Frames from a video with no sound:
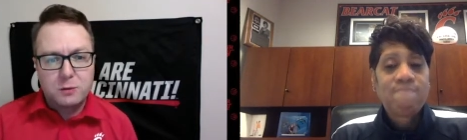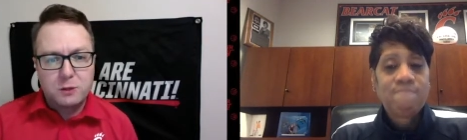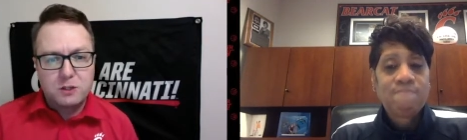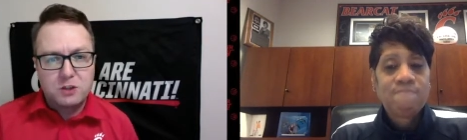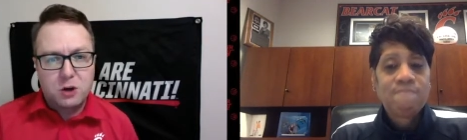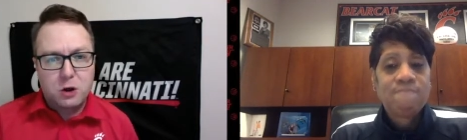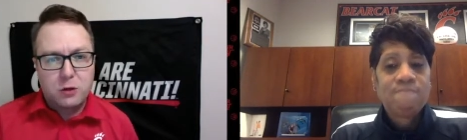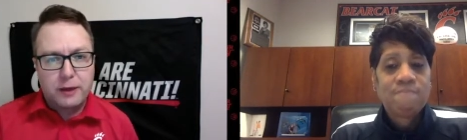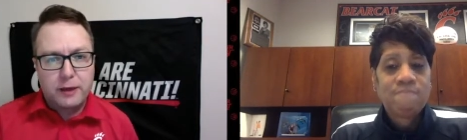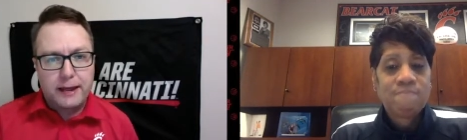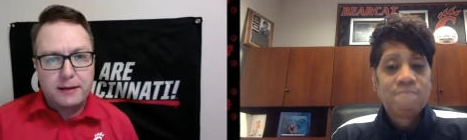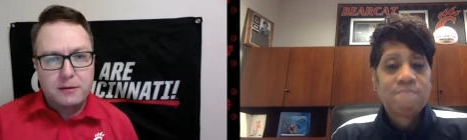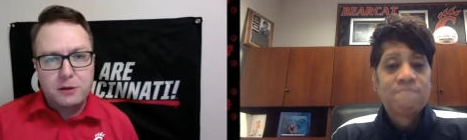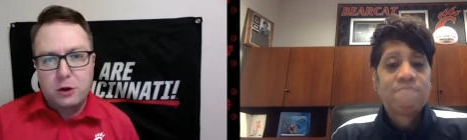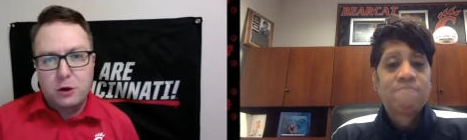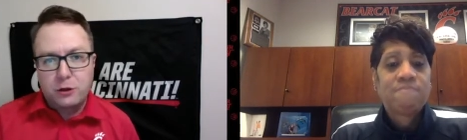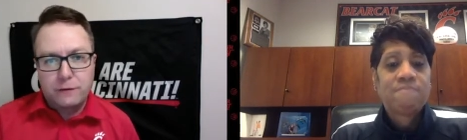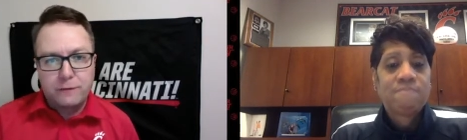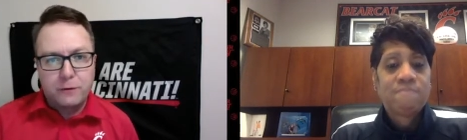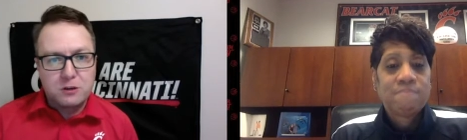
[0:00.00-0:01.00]
Speaker 1: We saw that you
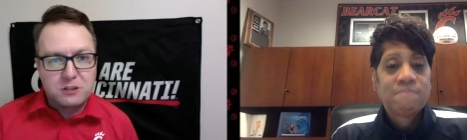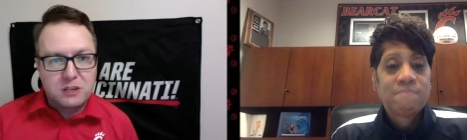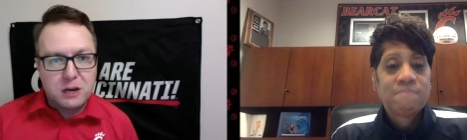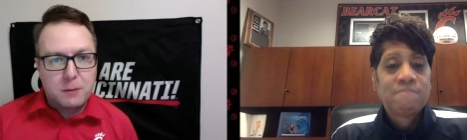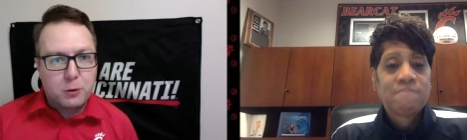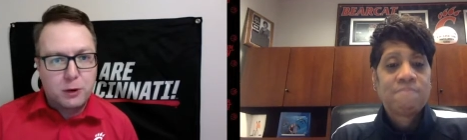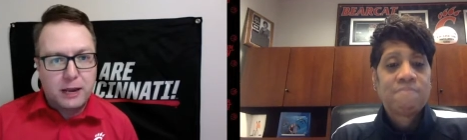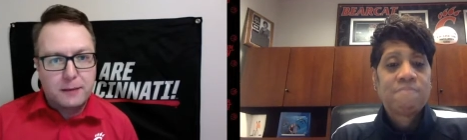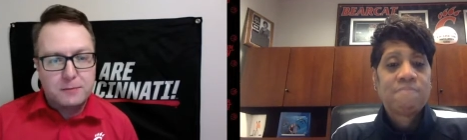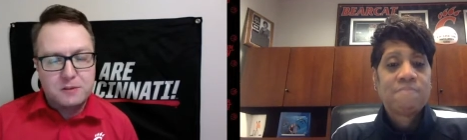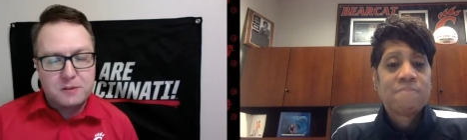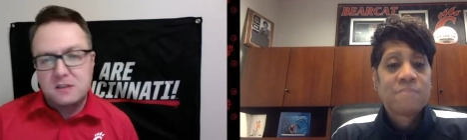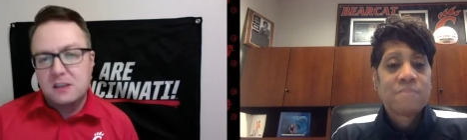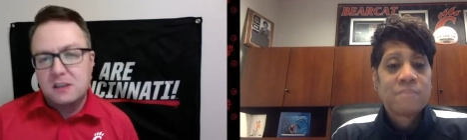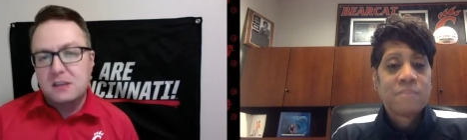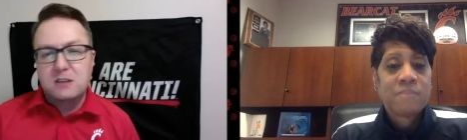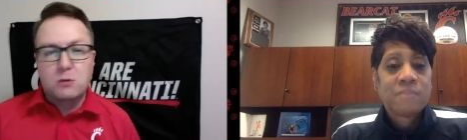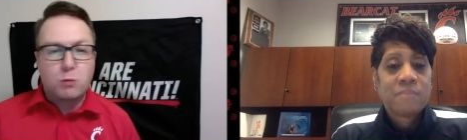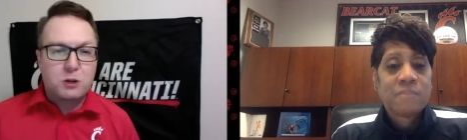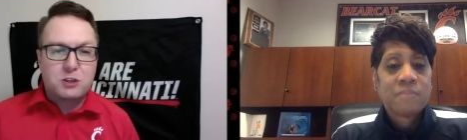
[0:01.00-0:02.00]
know the first couple games of the
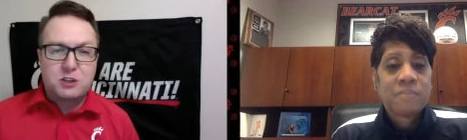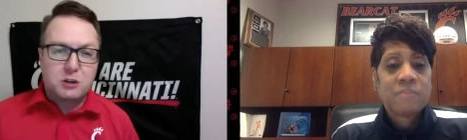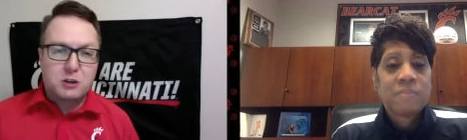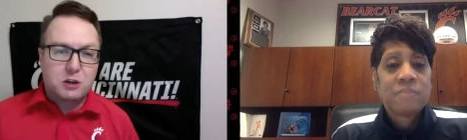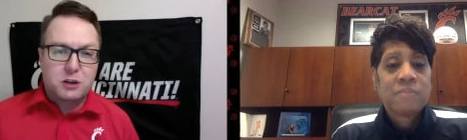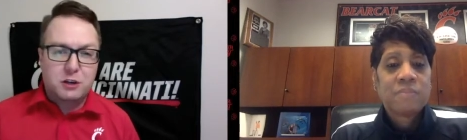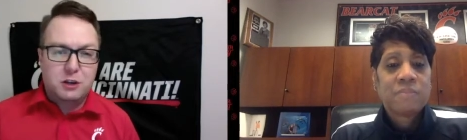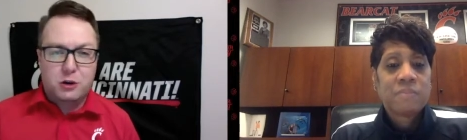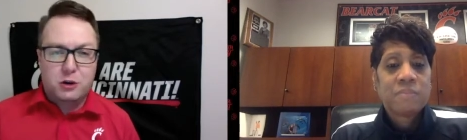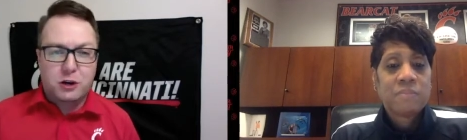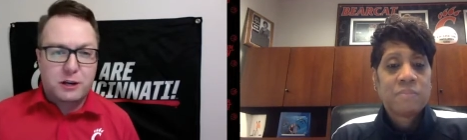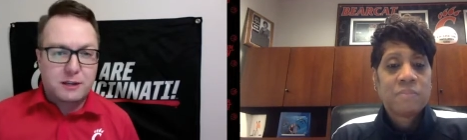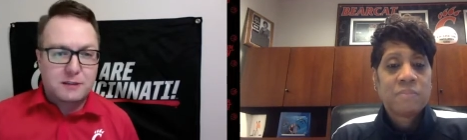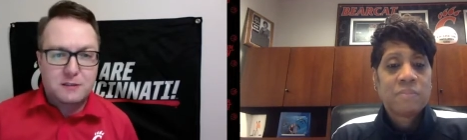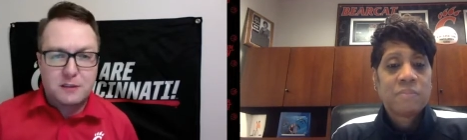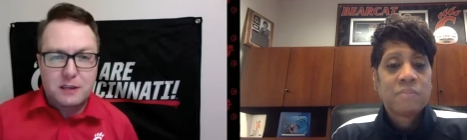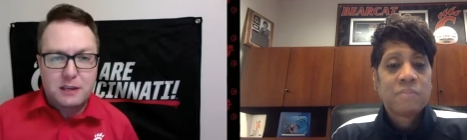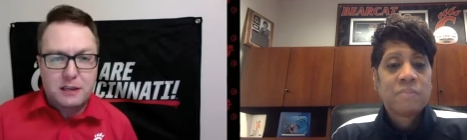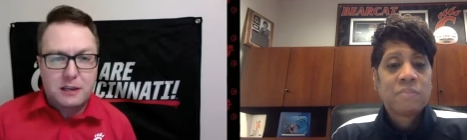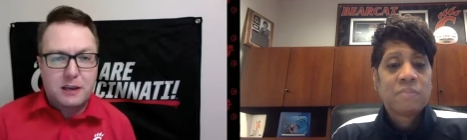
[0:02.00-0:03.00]
season. What you're you're going to
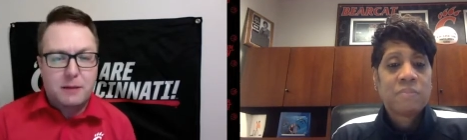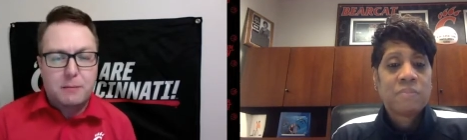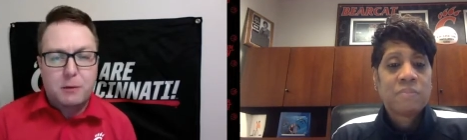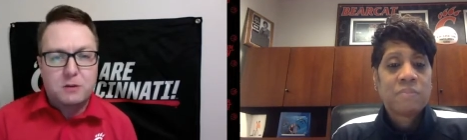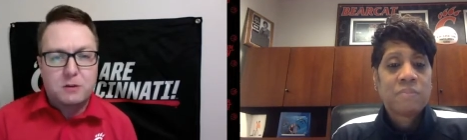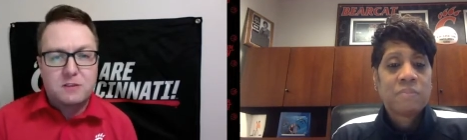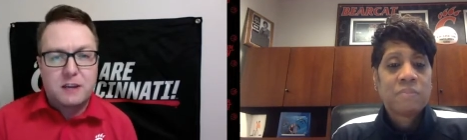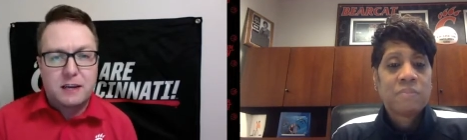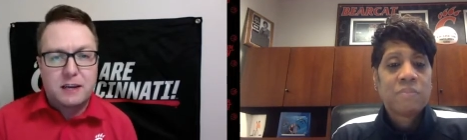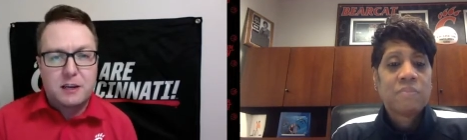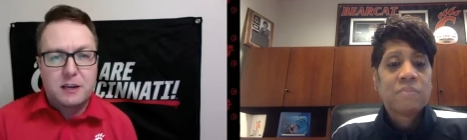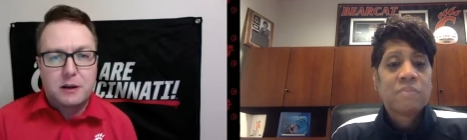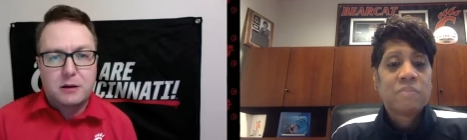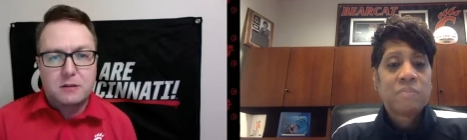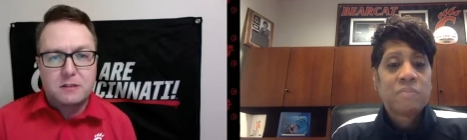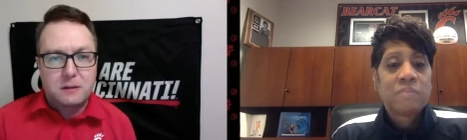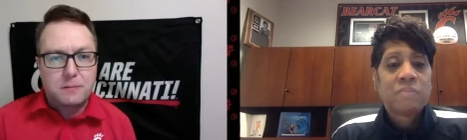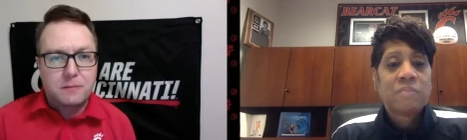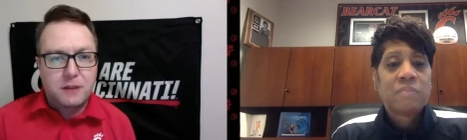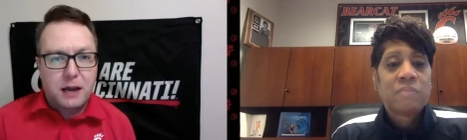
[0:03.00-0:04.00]
see in most any year,
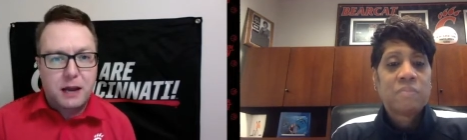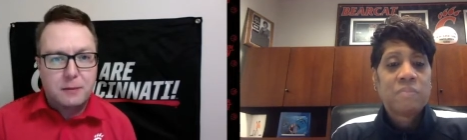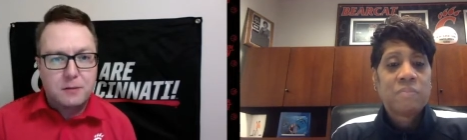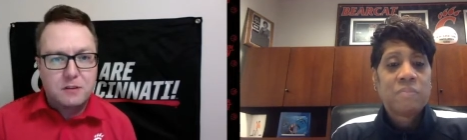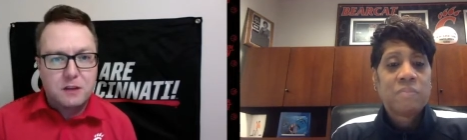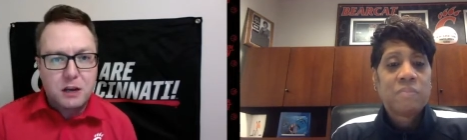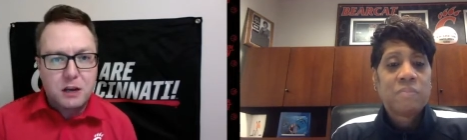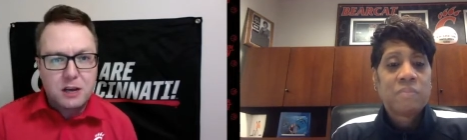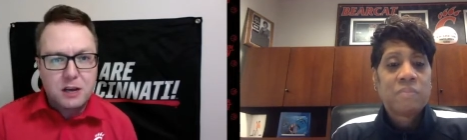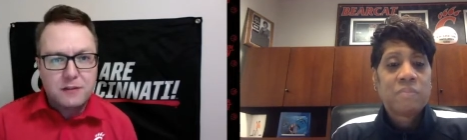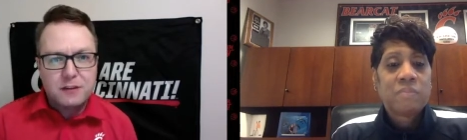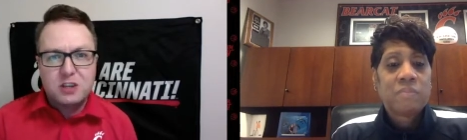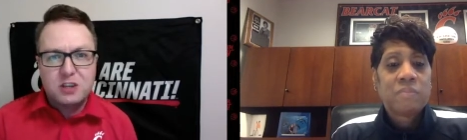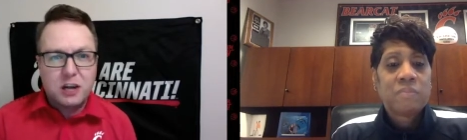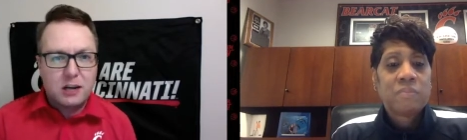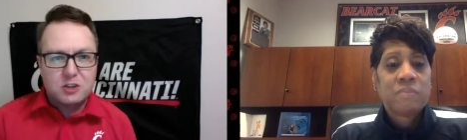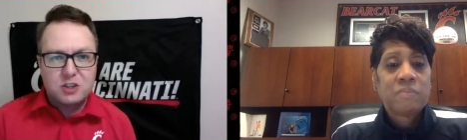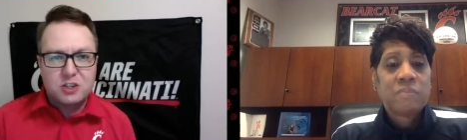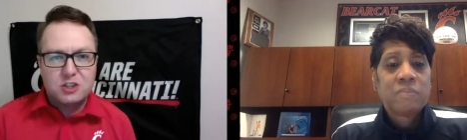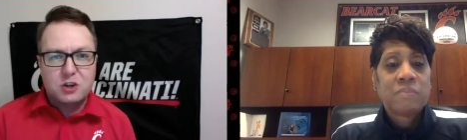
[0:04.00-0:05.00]
sometimes the
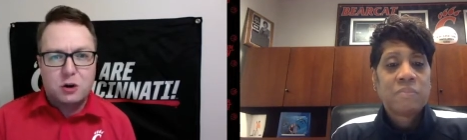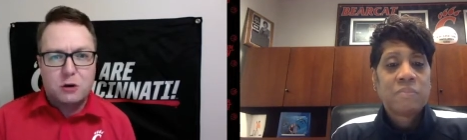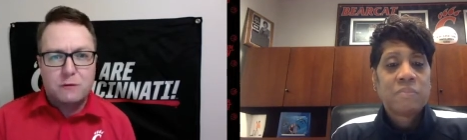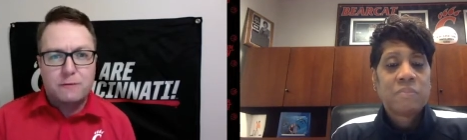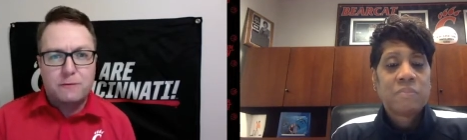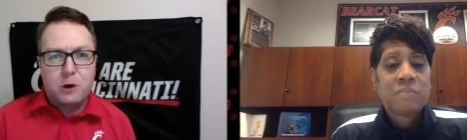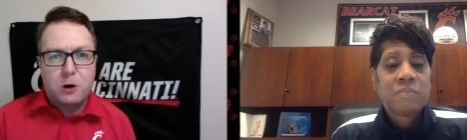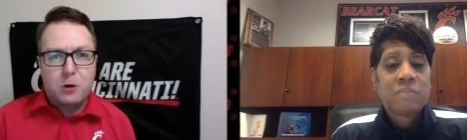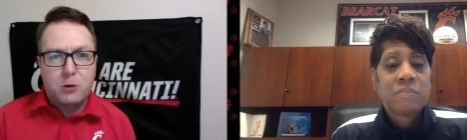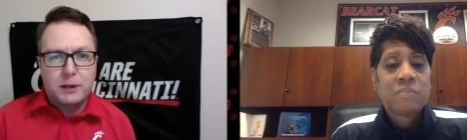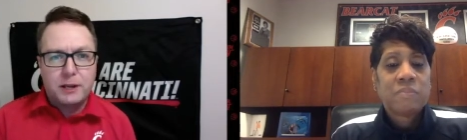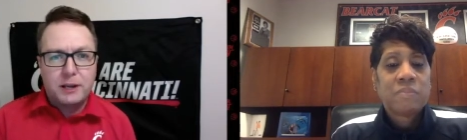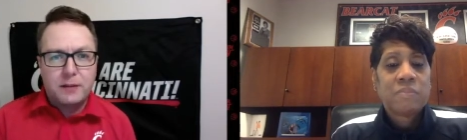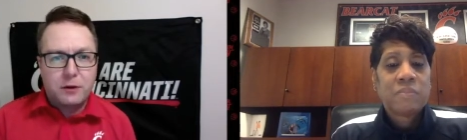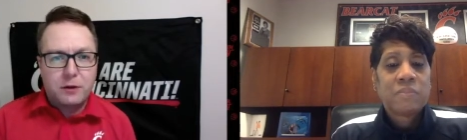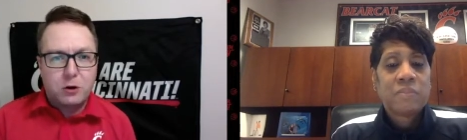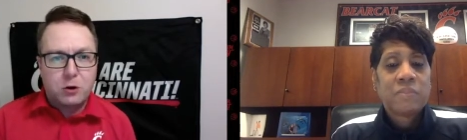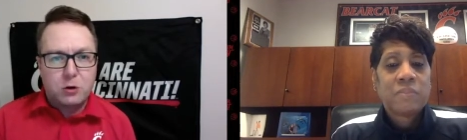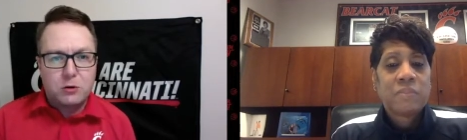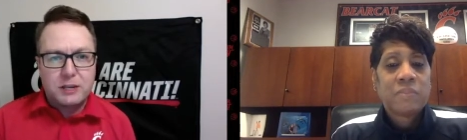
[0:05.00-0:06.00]
shots just aren't falling in
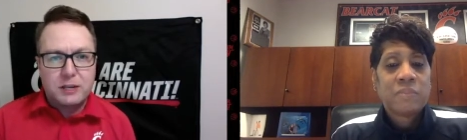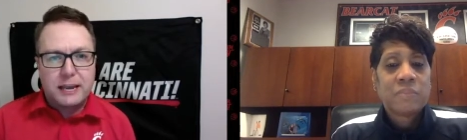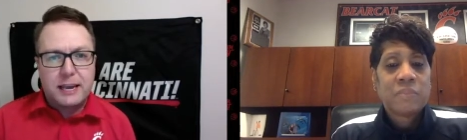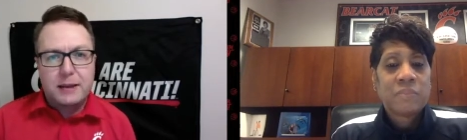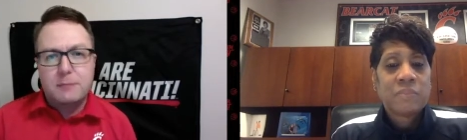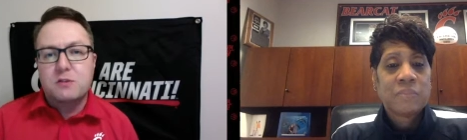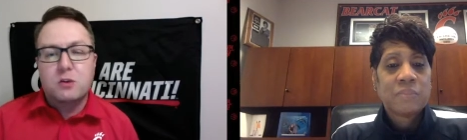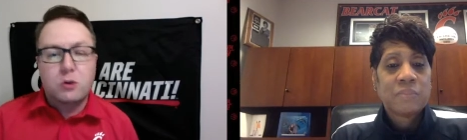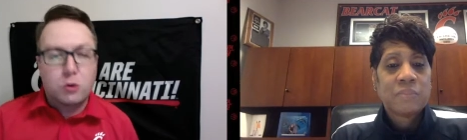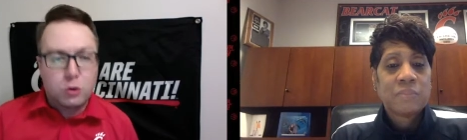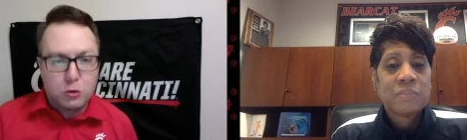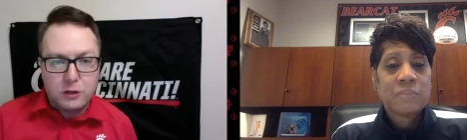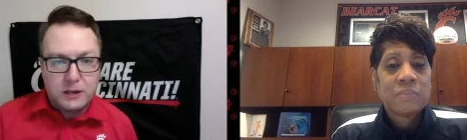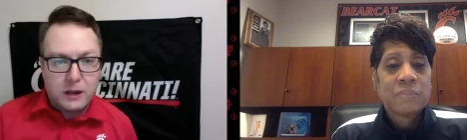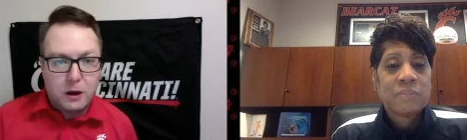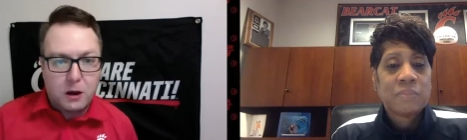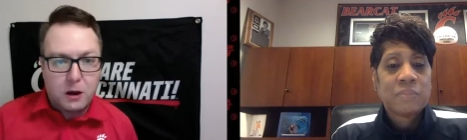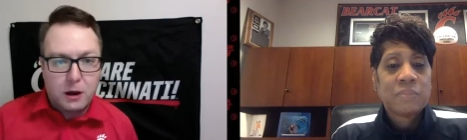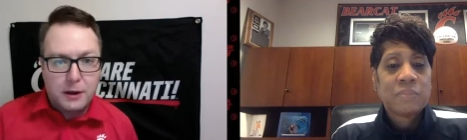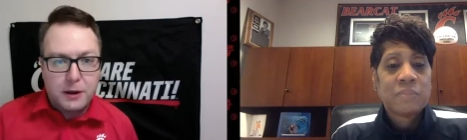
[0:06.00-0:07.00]
the early games early
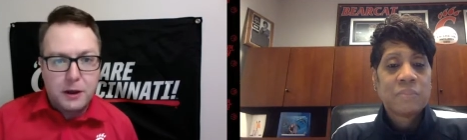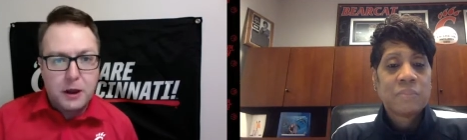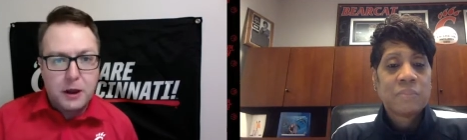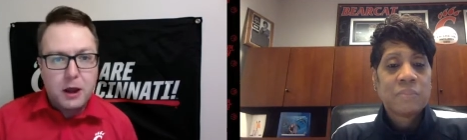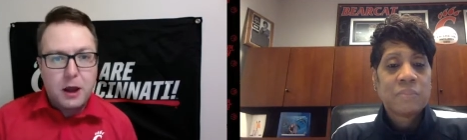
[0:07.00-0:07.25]
on.